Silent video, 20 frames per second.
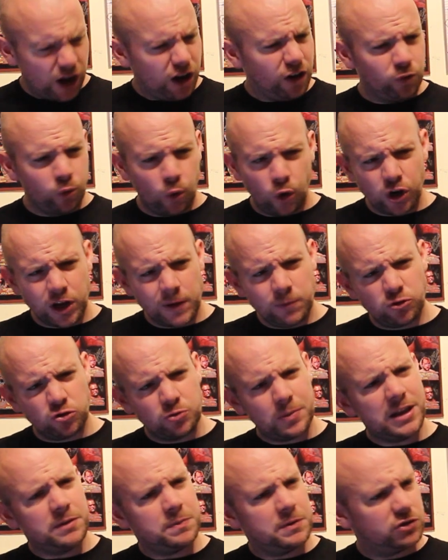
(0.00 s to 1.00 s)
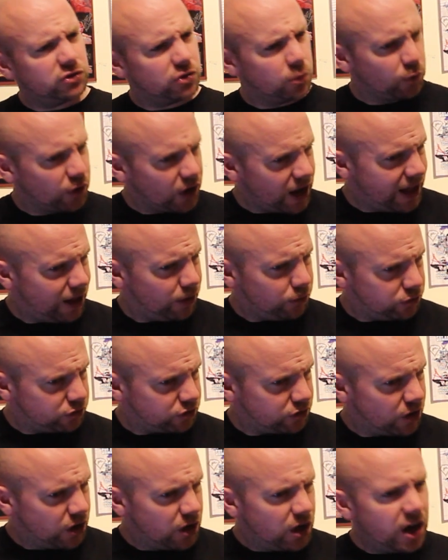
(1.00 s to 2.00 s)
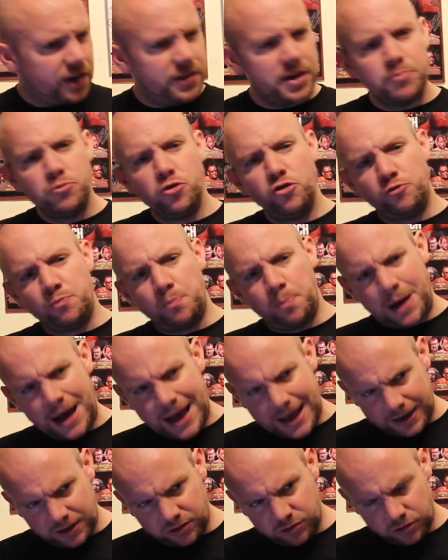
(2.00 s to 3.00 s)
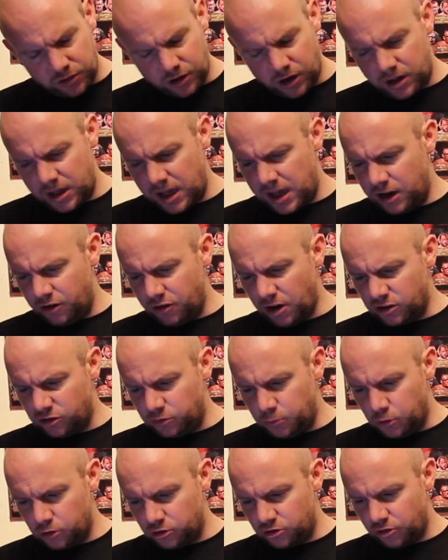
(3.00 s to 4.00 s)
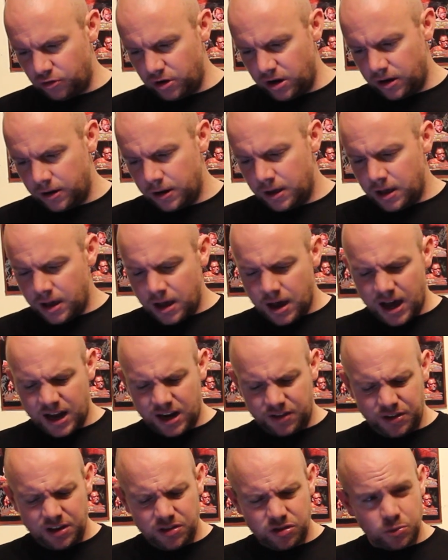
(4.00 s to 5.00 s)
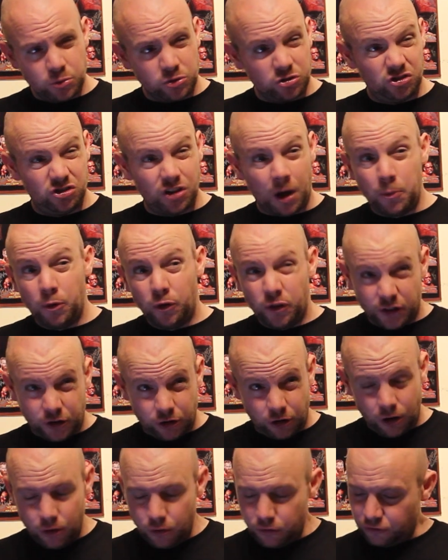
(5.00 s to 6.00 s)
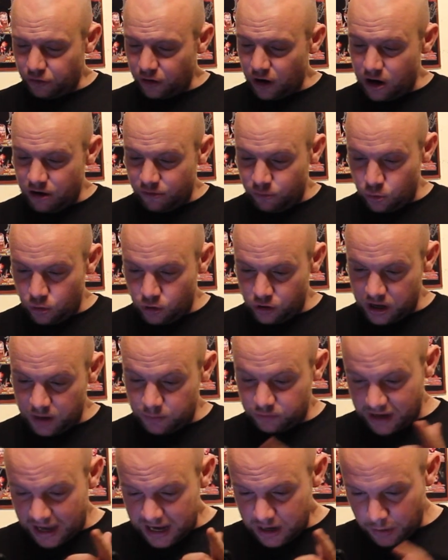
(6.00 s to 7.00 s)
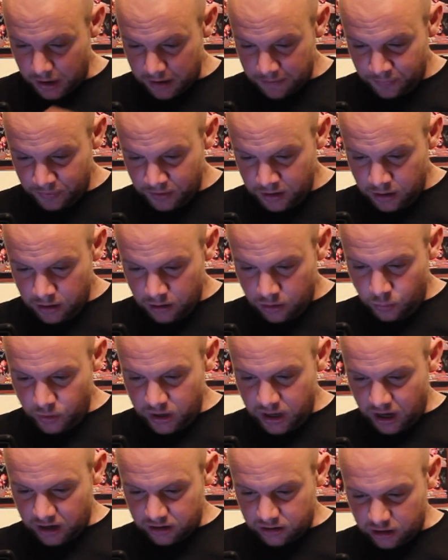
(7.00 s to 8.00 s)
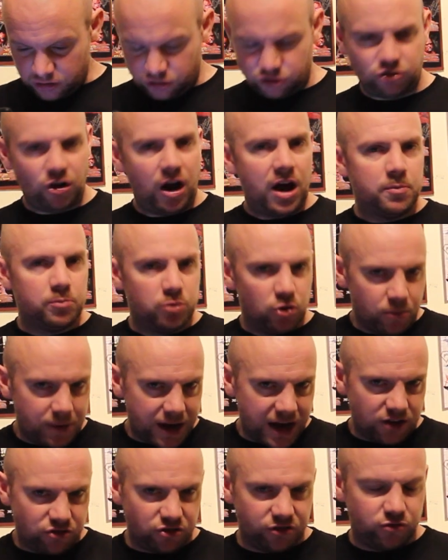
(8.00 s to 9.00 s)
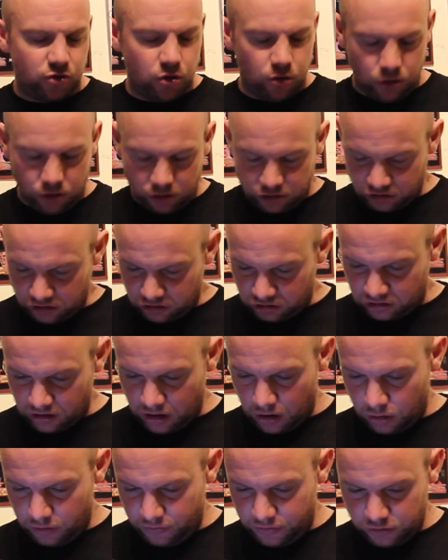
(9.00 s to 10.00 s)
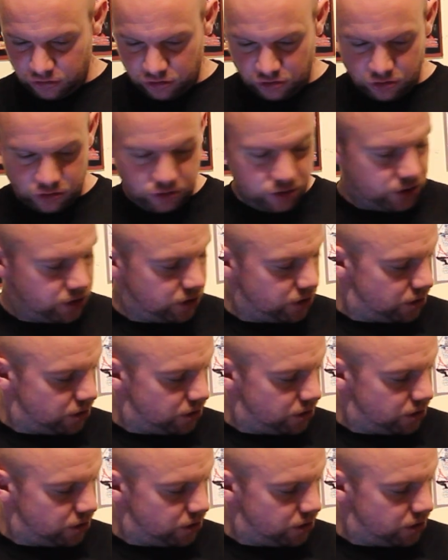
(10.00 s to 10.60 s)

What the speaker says: Art of War Games was meant to be somewhere else, and it moved back to the Grand Sports Arena. And I think there was double the crowd for Art of War Games. Anyway, we had a scramble match, of course, to start off the show.